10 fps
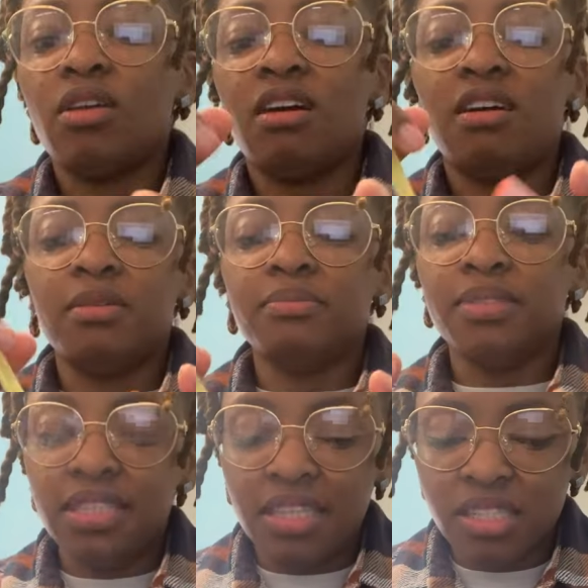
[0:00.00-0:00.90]

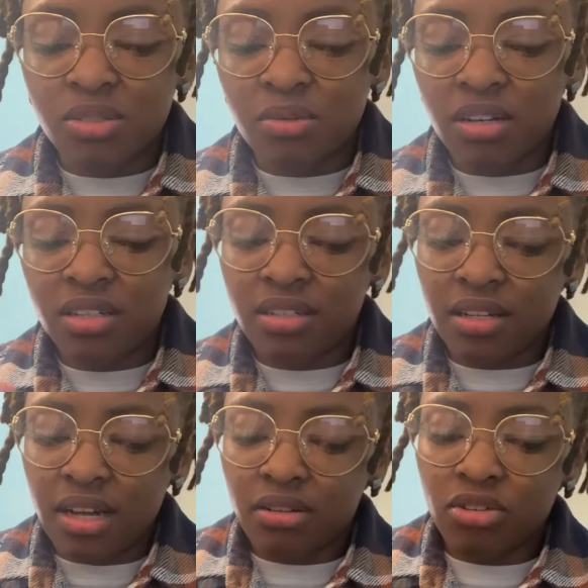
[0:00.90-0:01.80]
Um, this one,
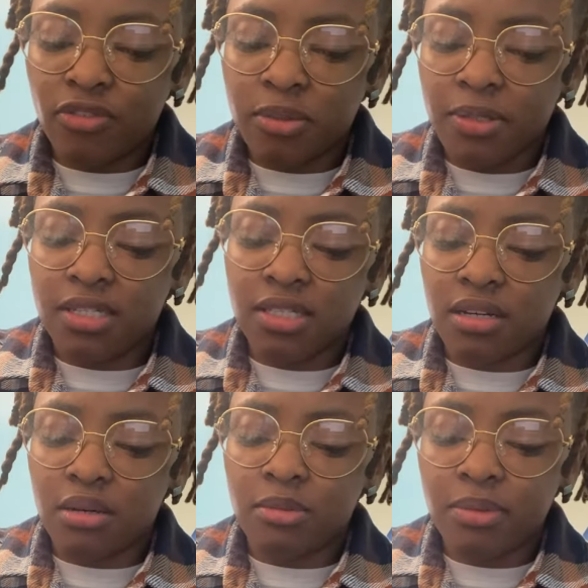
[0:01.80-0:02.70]
I don't know if it's because it's
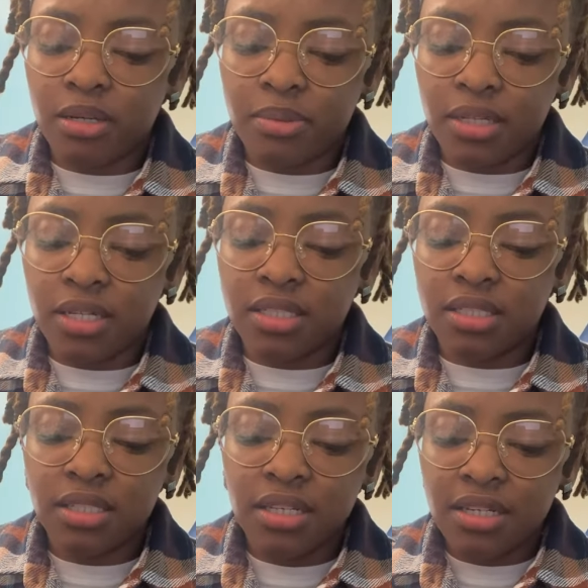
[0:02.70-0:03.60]
almond butter, but it's
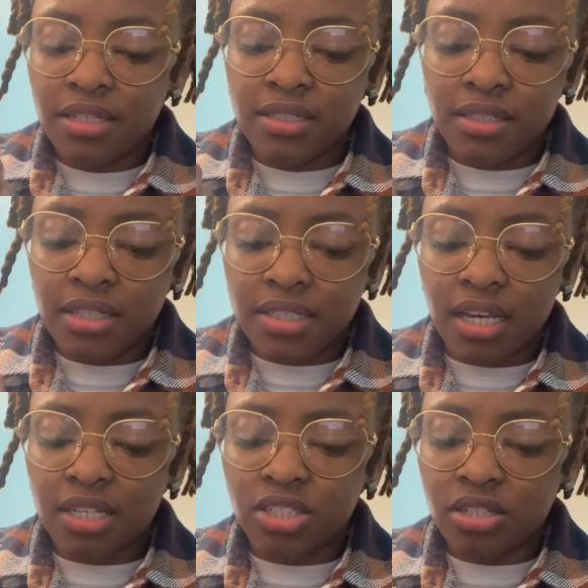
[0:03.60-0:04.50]
the
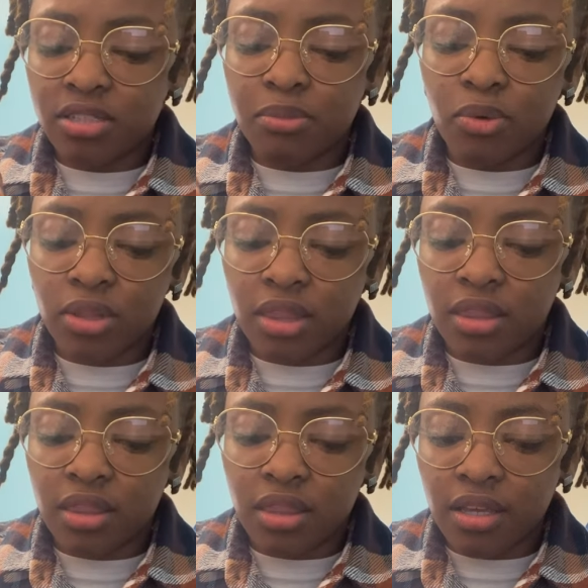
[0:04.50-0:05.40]
texture is more
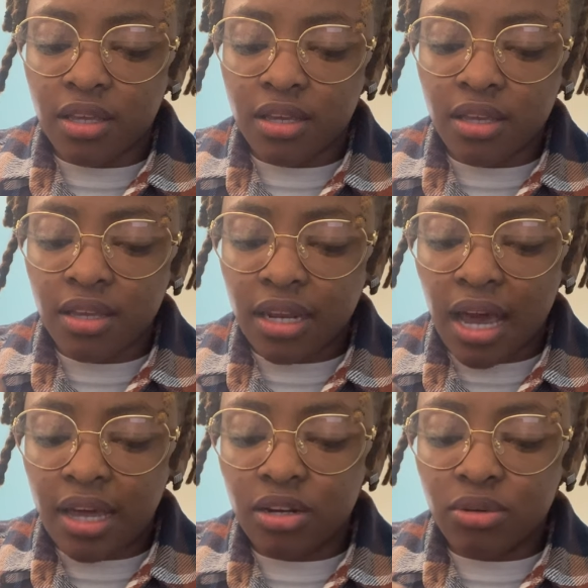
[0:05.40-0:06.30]
thick and
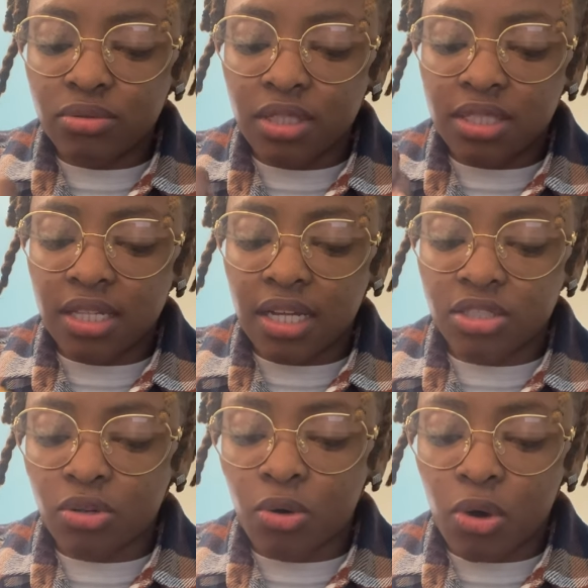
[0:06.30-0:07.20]
I don't, it's not
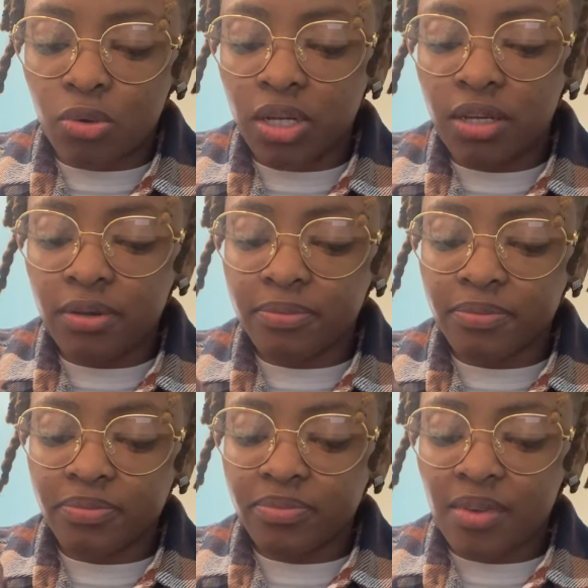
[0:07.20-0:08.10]
so oaty.
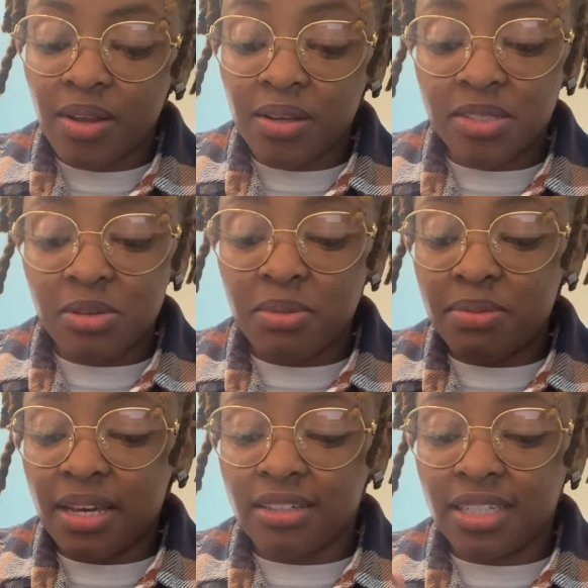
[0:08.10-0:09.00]
So
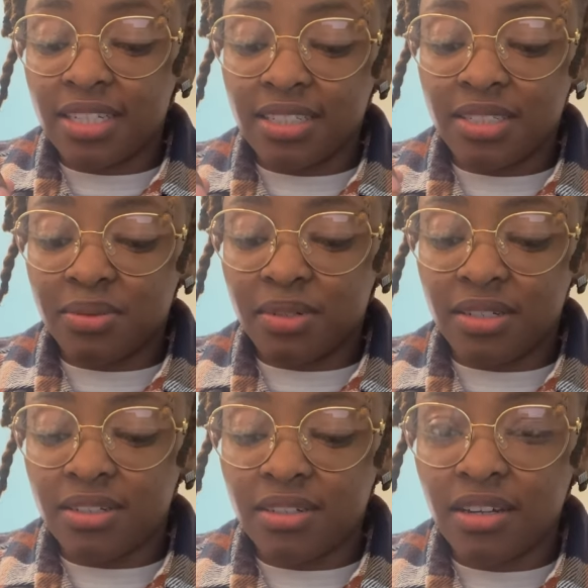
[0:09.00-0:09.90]
maybe I'll like this one.